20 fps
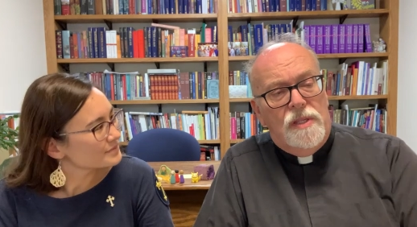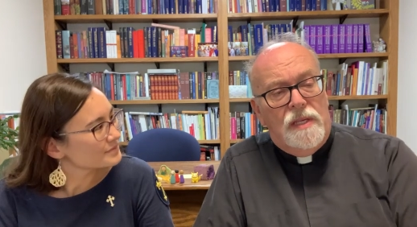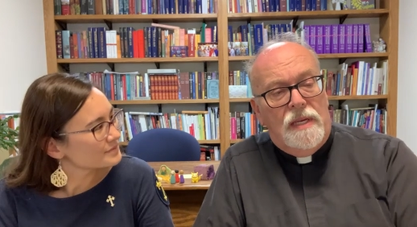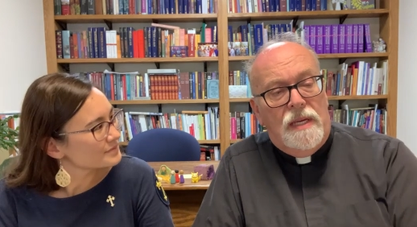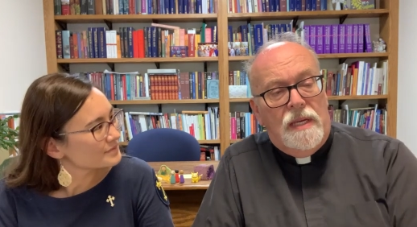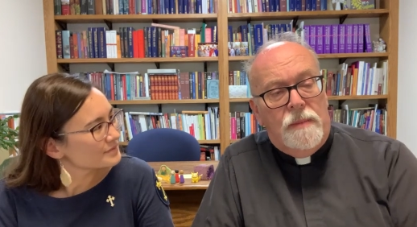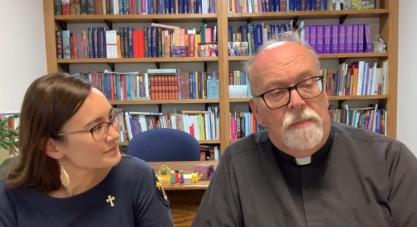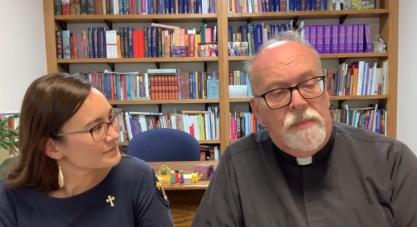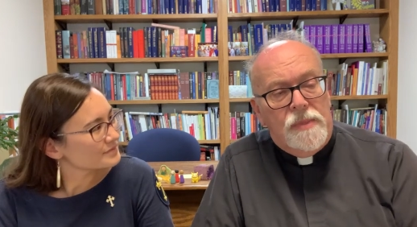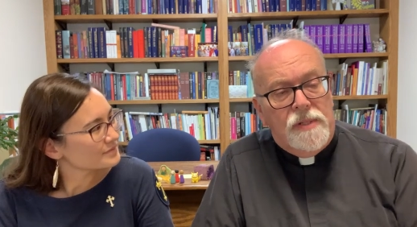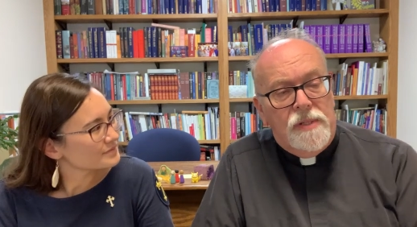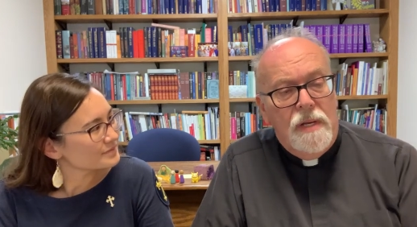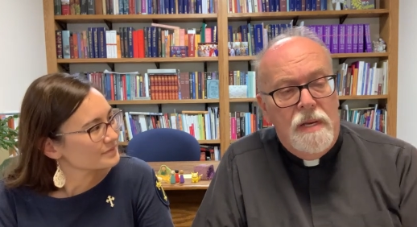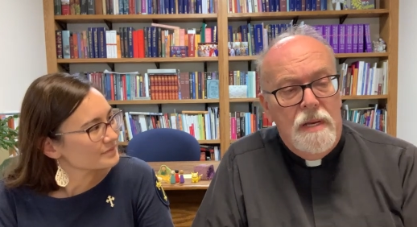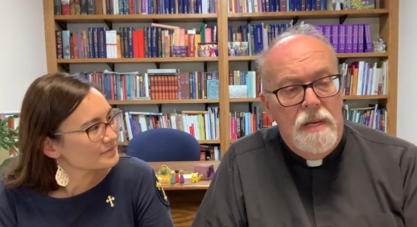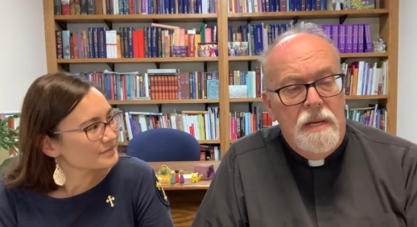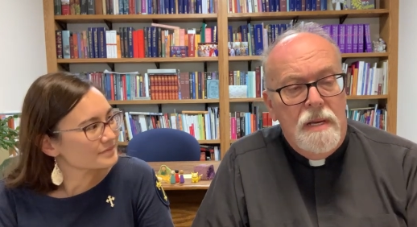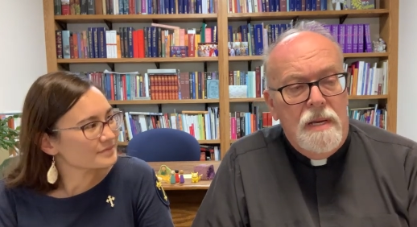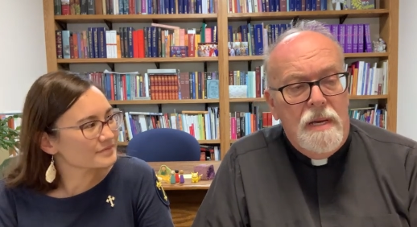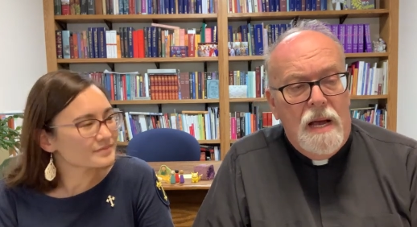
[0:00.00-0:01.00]
Speaker 1: themes
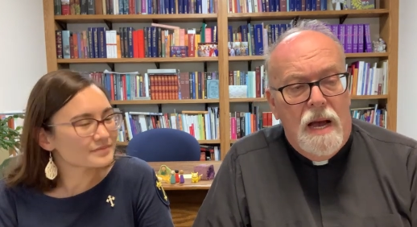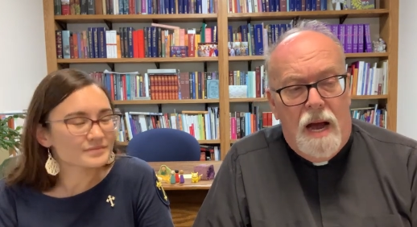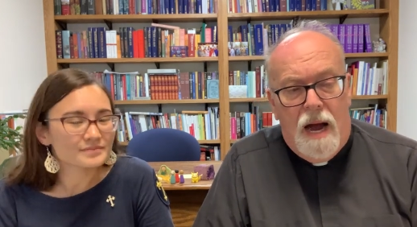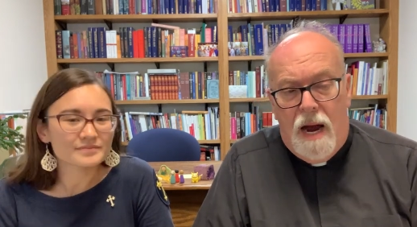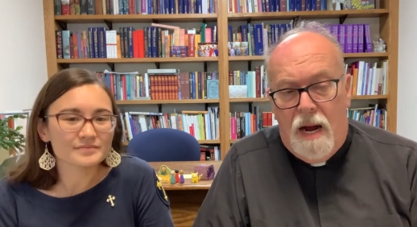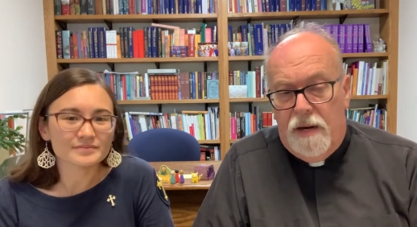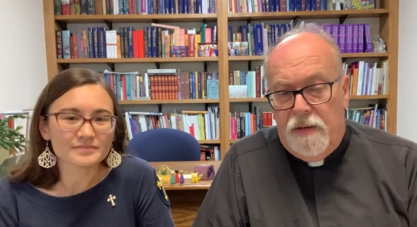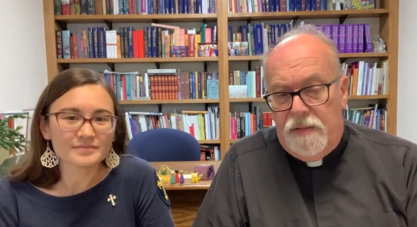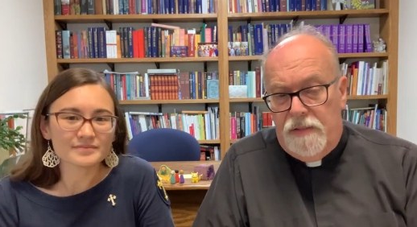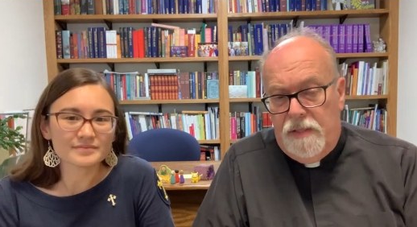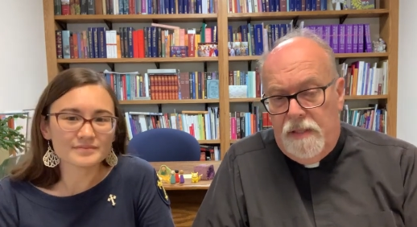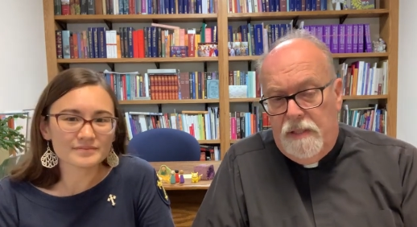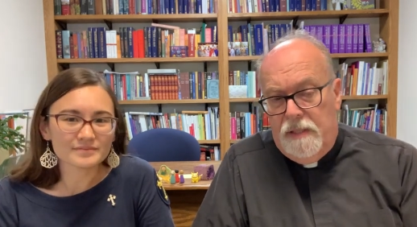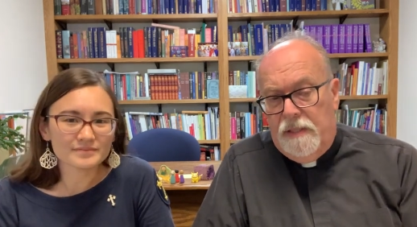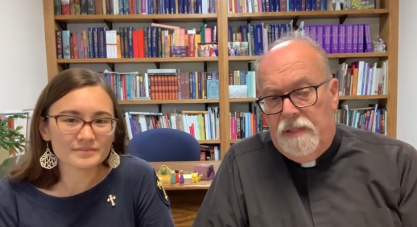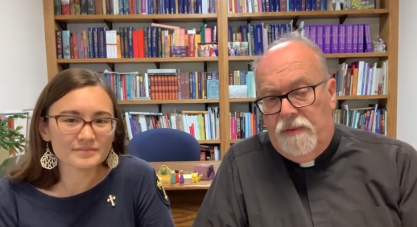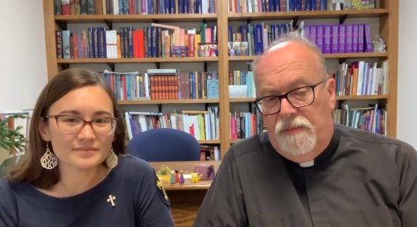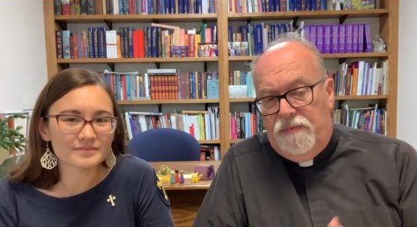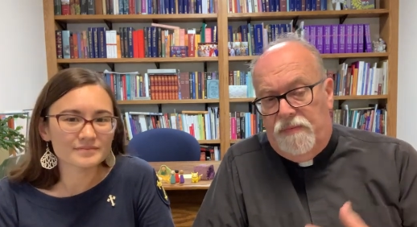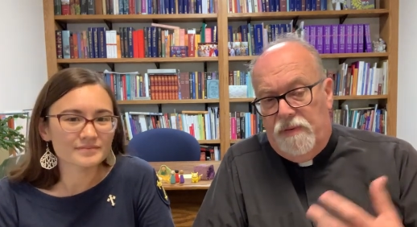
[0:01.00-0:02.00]
are
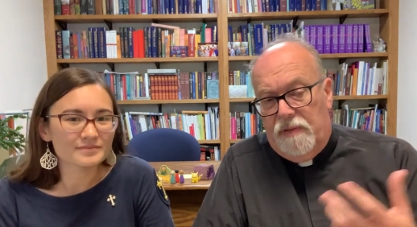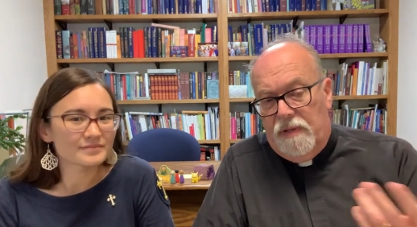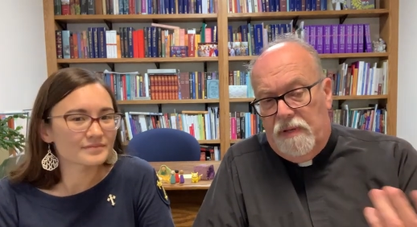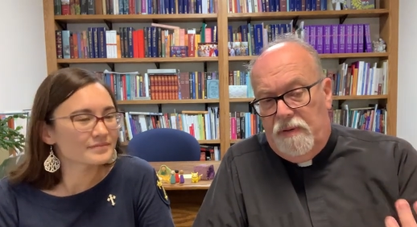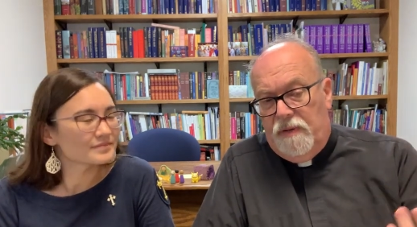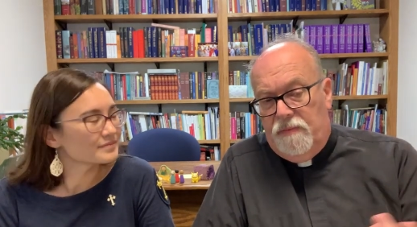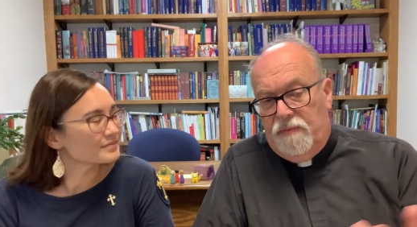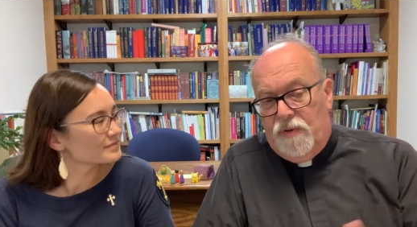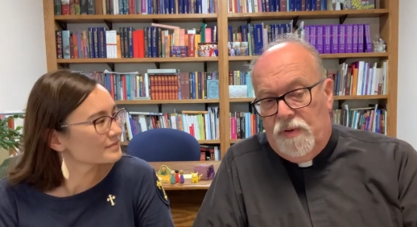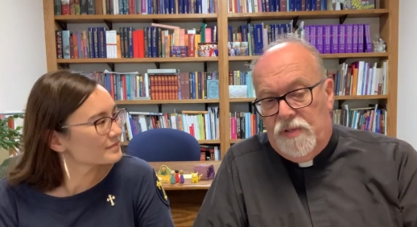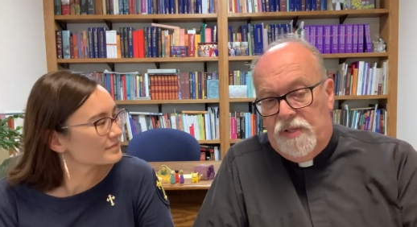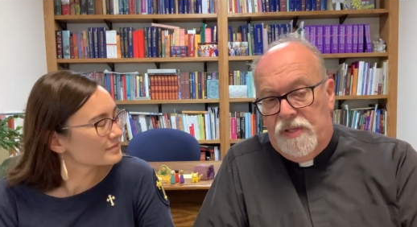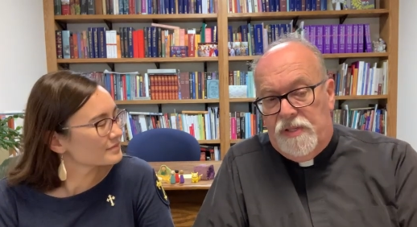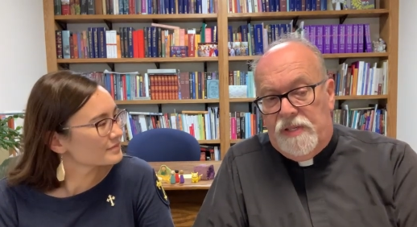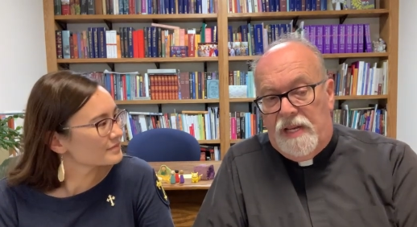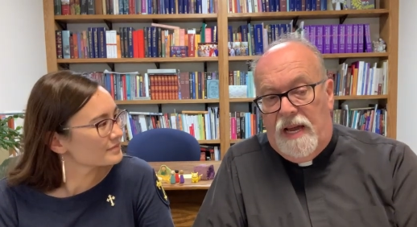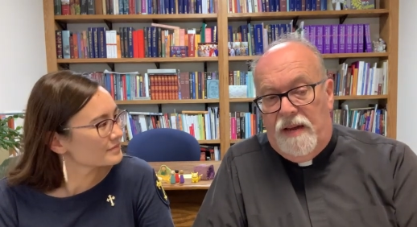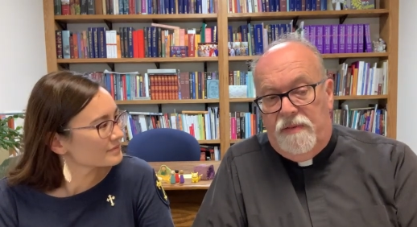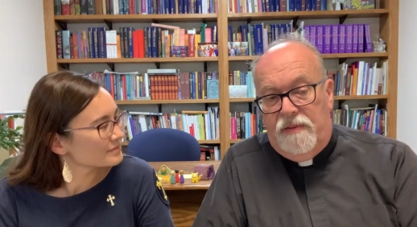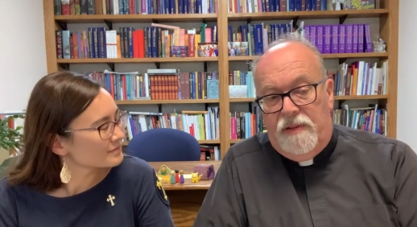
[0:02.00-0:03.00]
in the
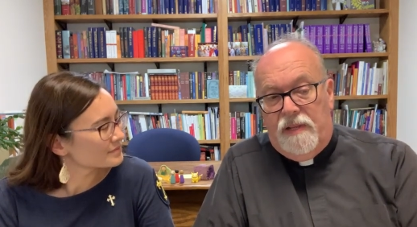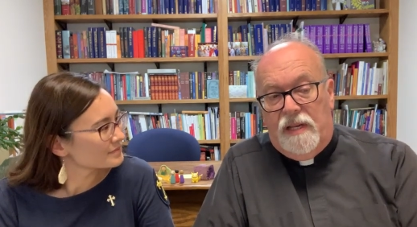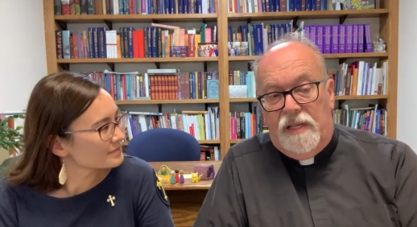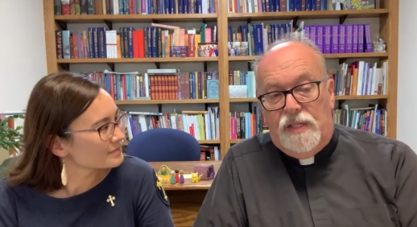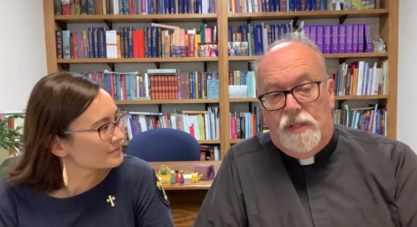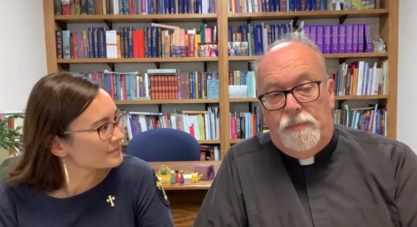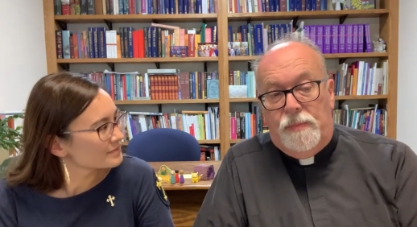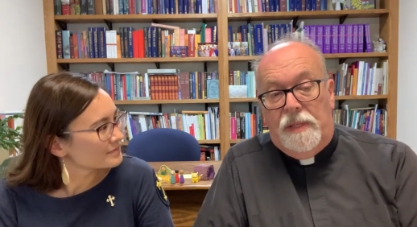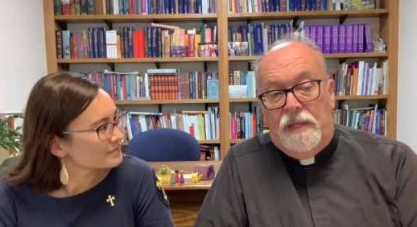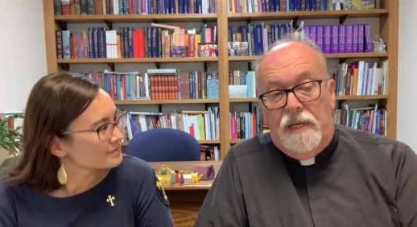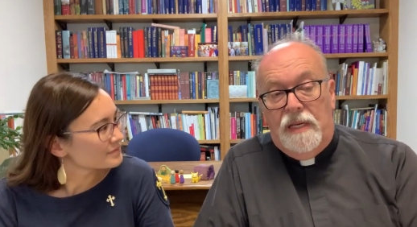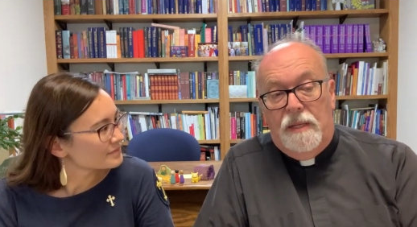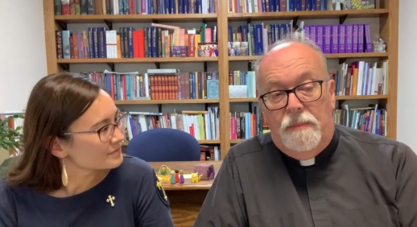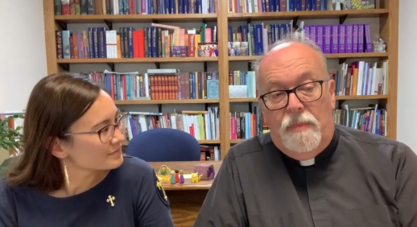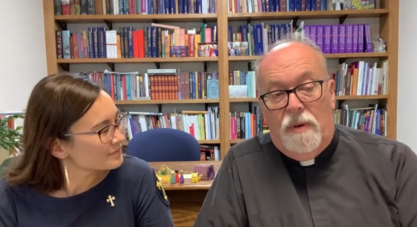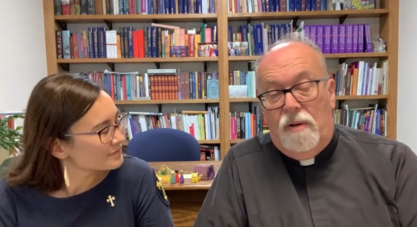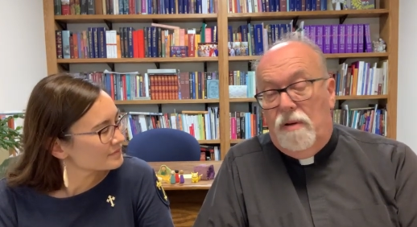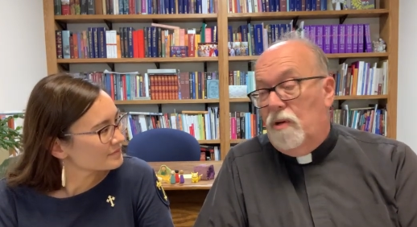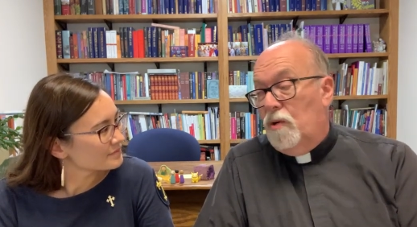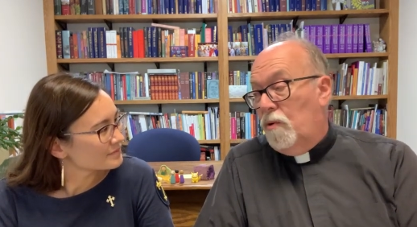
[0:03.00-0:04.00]
verses after that, speaking
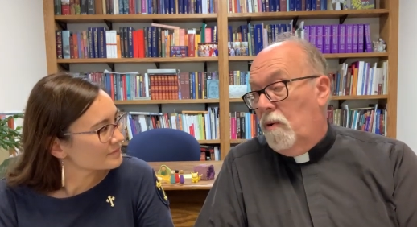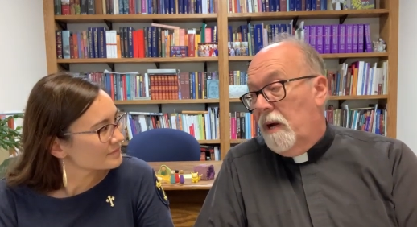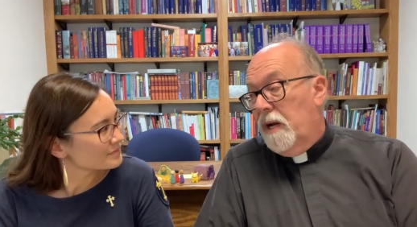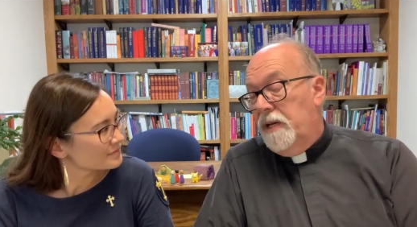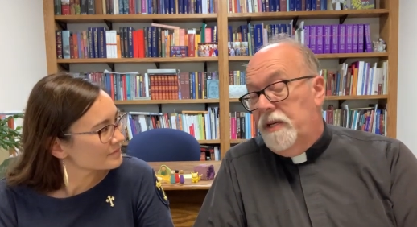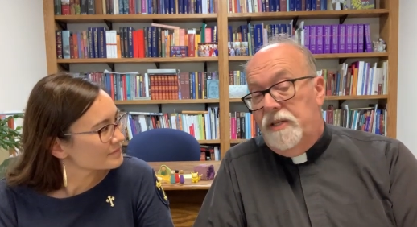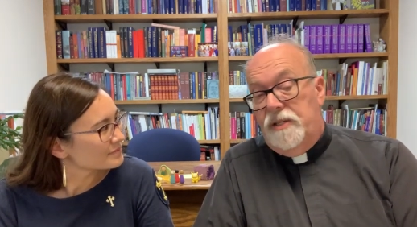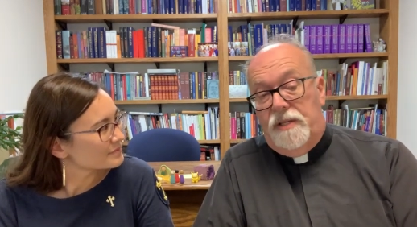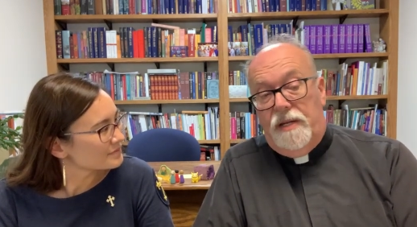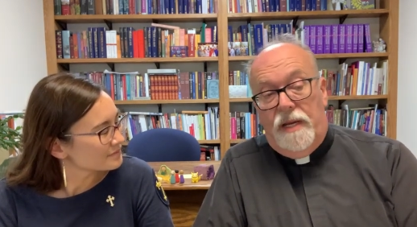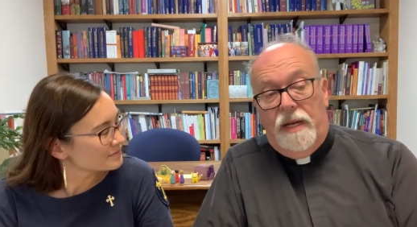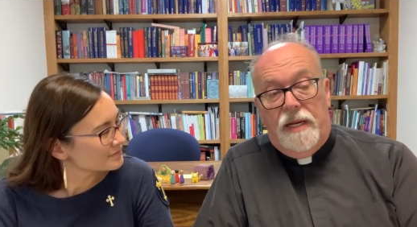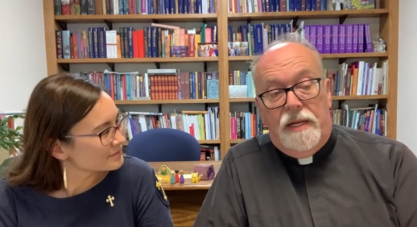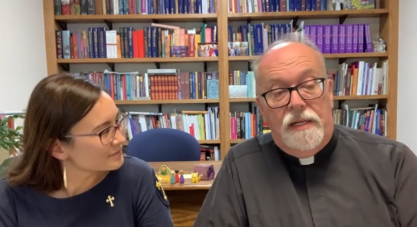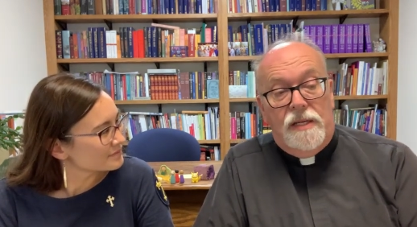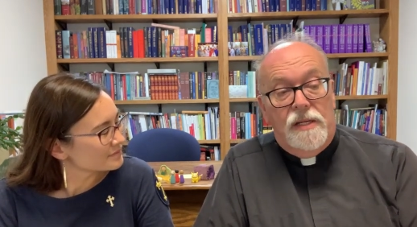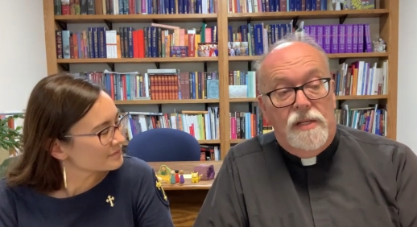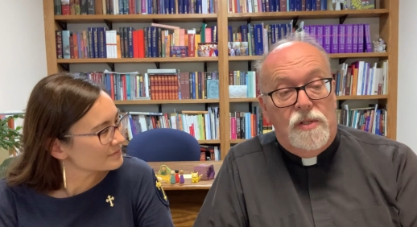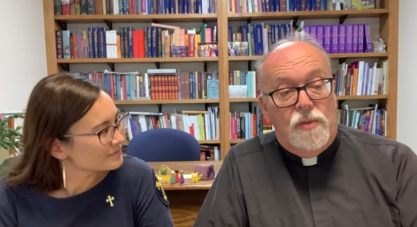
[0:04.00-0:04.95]
about Christ and mm-hmm.